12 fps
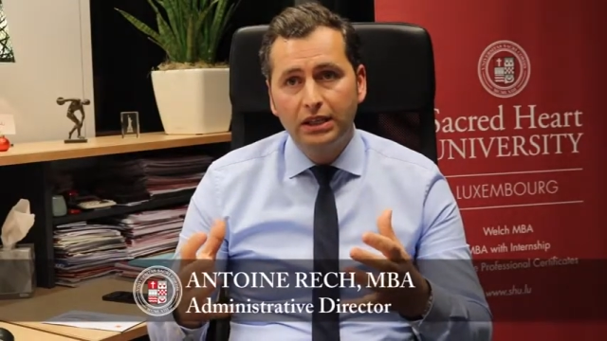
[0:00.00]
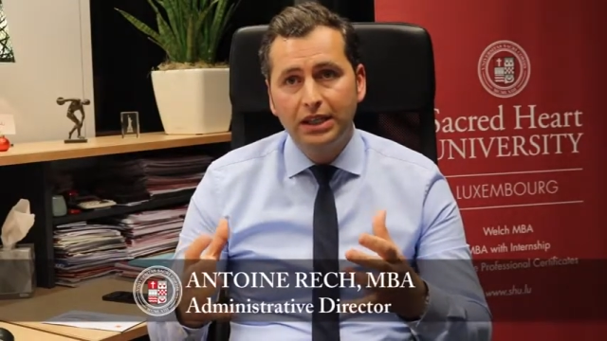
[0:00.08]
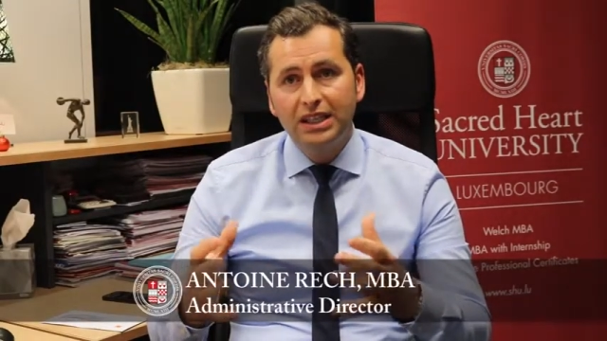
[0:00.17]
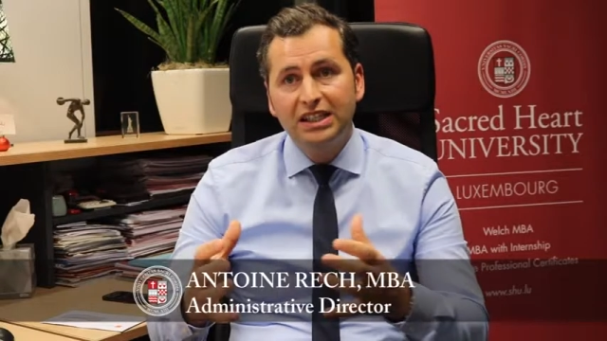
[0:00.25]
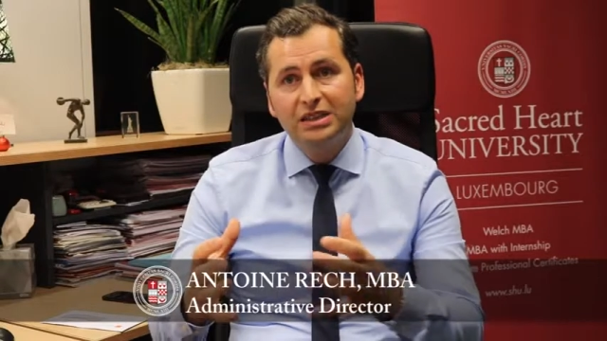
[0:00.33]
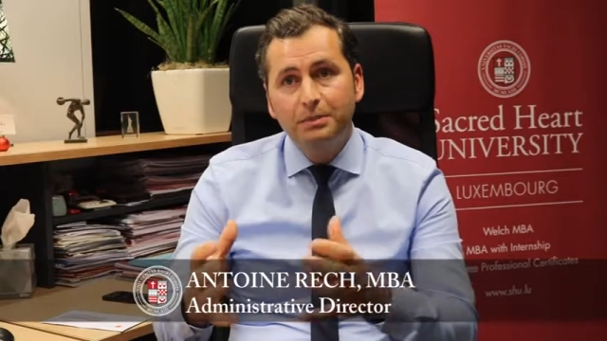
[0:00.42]

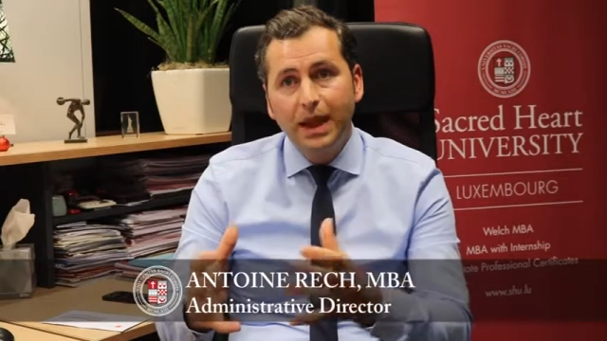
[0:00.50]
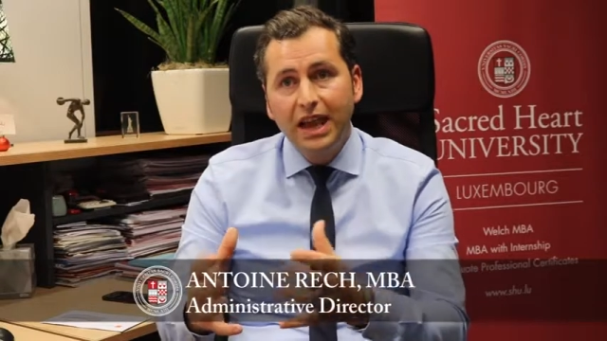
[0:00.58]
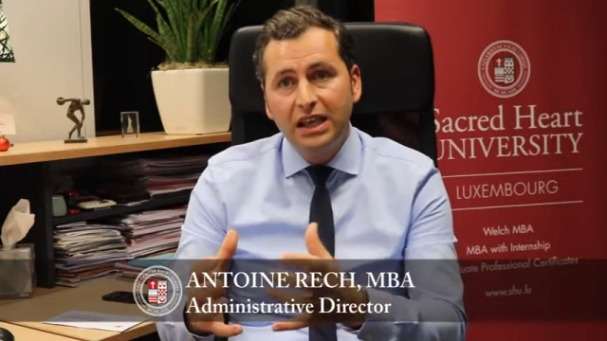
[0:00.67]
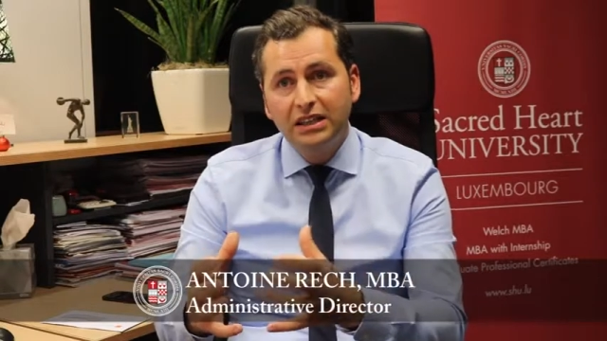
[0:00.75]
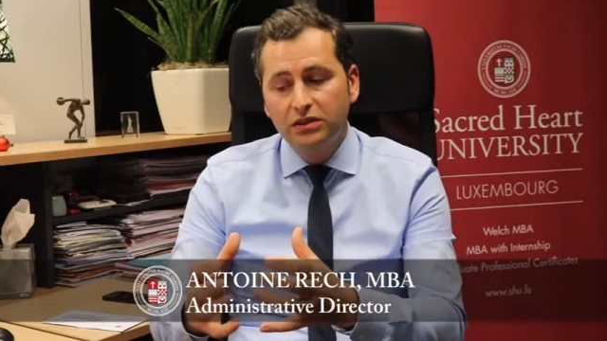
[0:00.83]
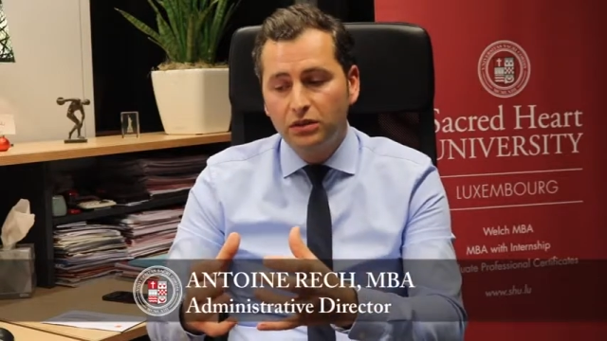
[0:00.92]
is
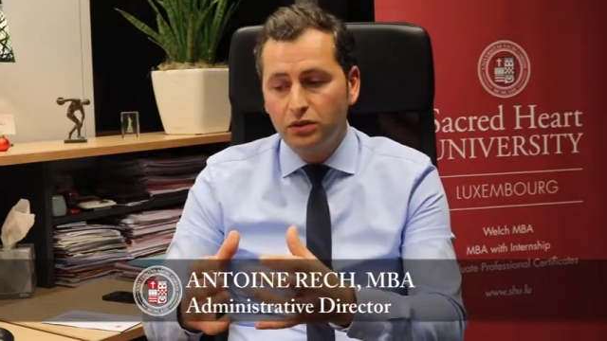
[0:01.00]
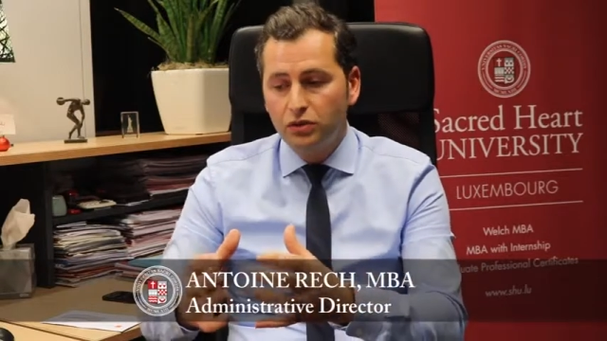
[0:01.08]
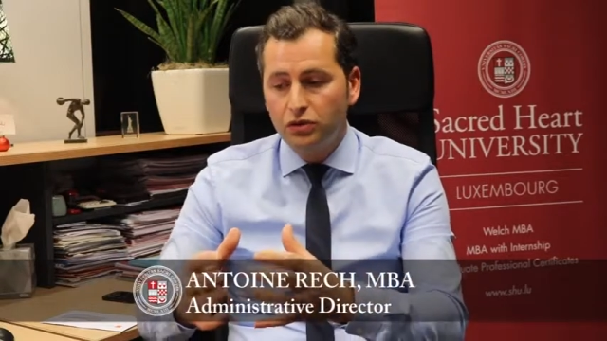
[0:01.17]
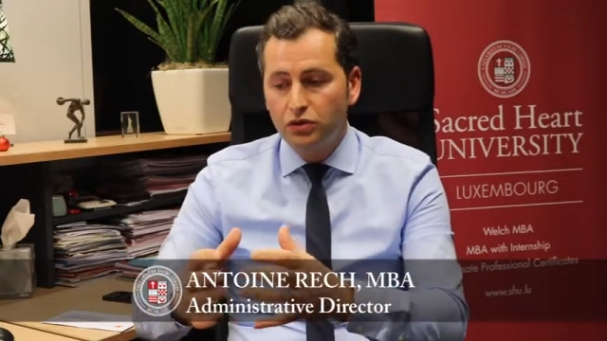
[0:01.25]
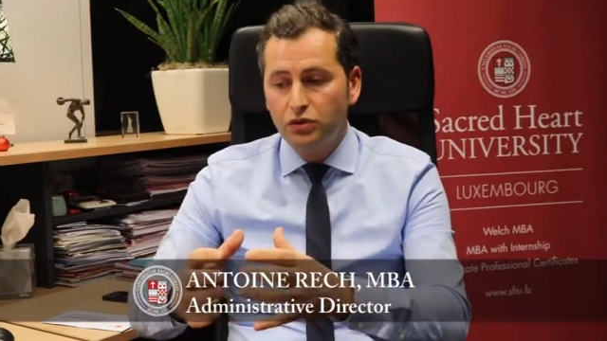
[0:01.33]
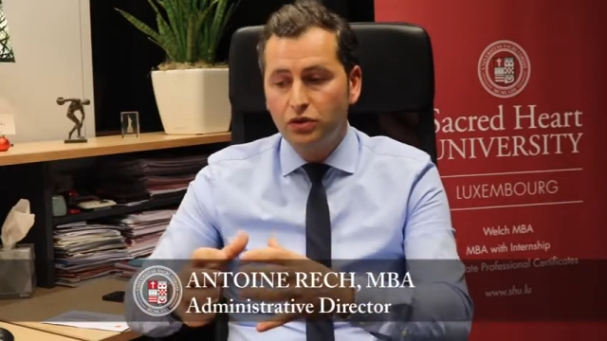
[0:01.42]
based
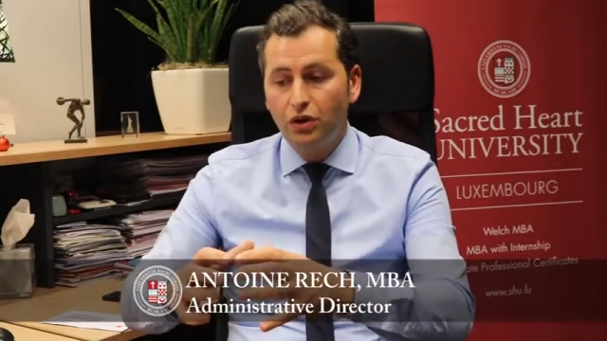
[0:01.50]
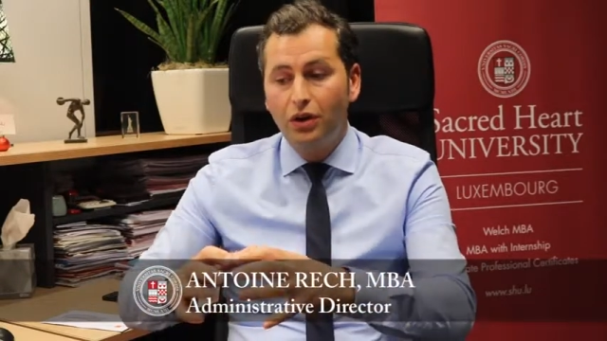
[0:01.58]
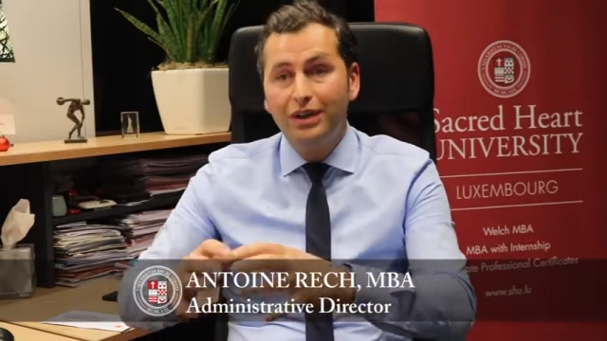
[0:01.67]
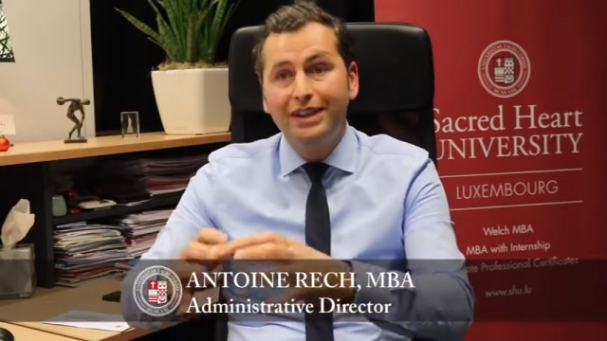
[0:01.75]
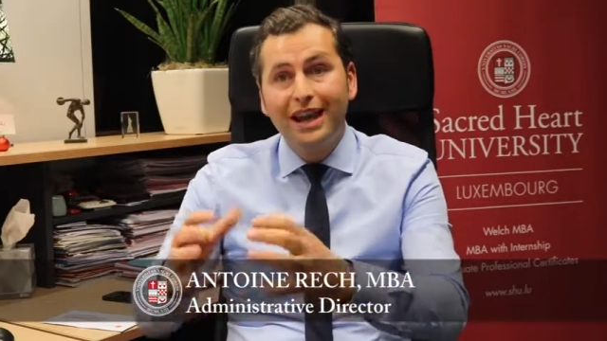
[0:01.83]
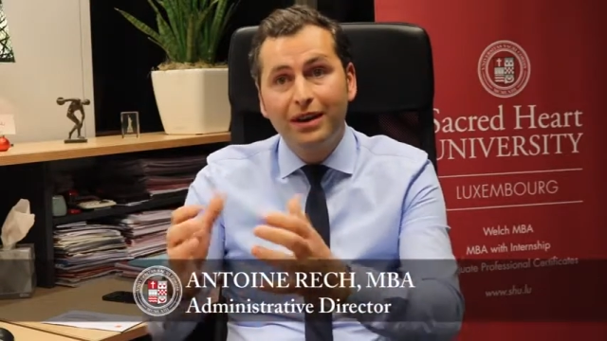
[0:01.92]
also
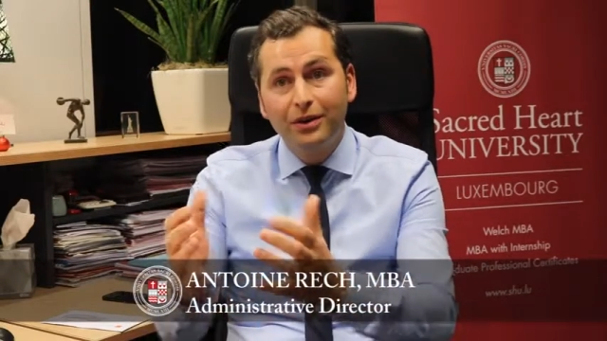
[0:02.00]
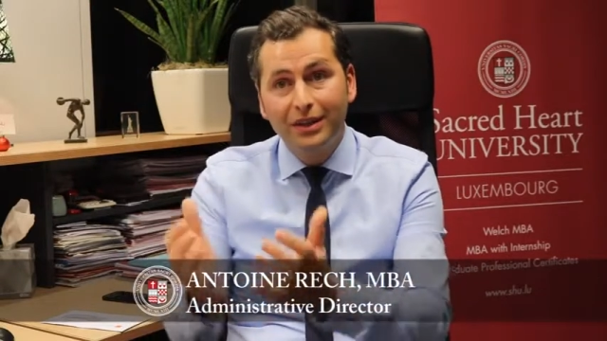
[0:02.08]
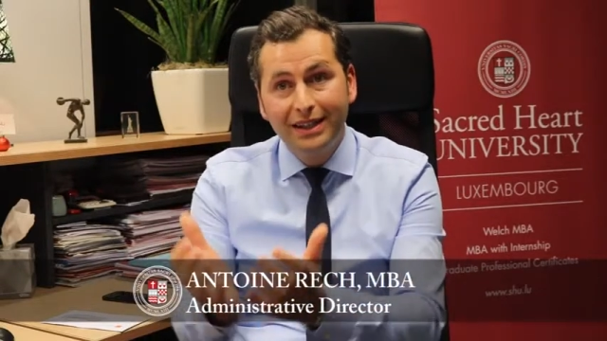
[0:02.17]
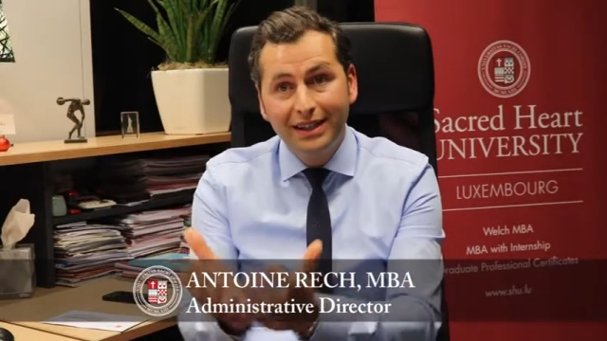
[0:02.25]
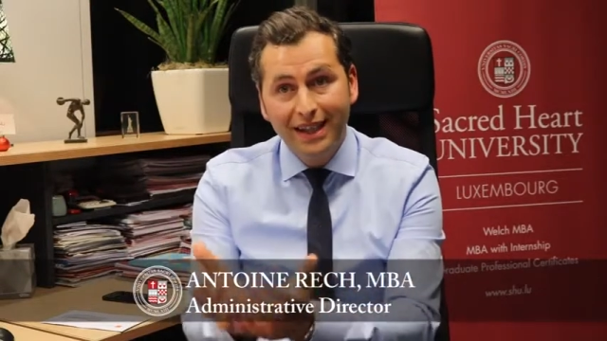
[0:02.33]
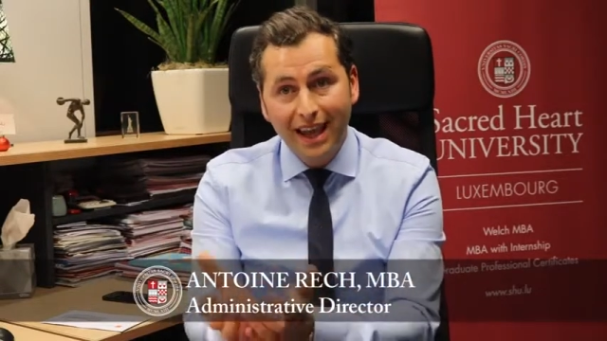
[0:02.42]
on the
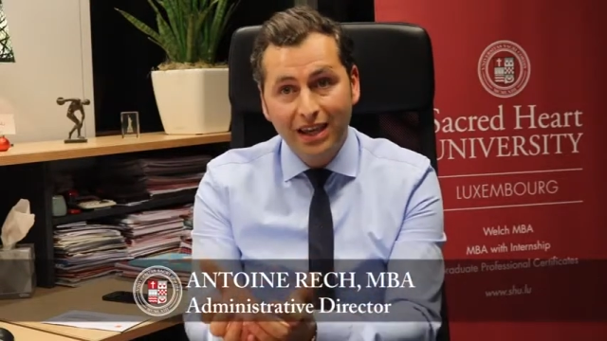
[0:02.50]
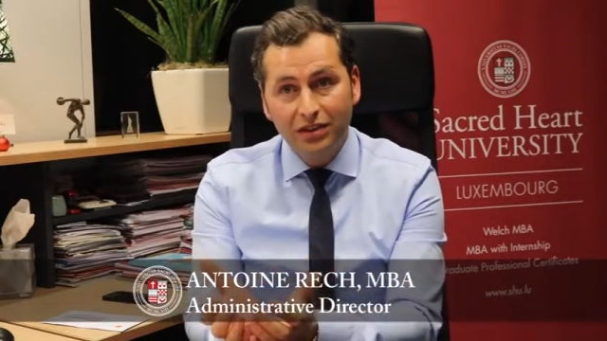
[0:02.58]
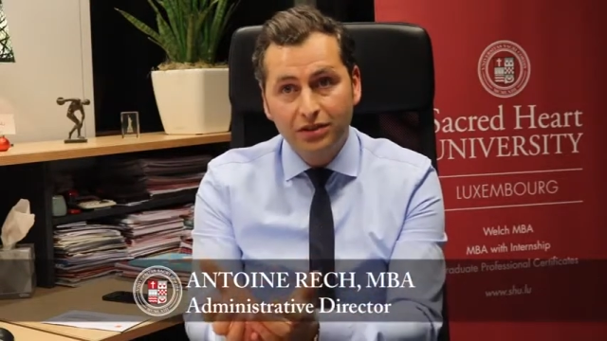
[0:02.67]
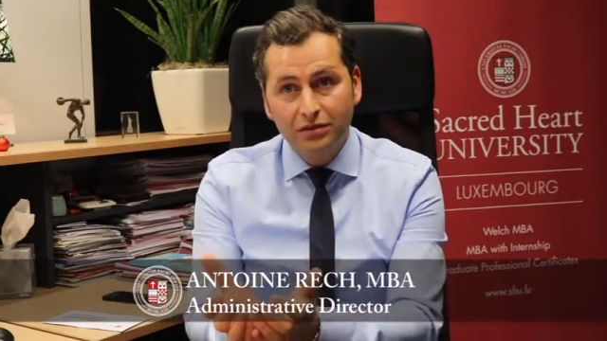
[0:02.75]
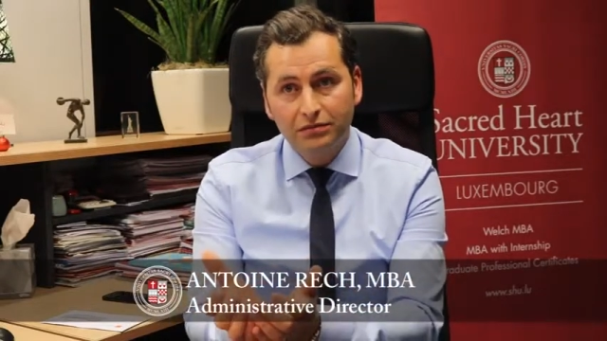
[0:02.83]
accreditation.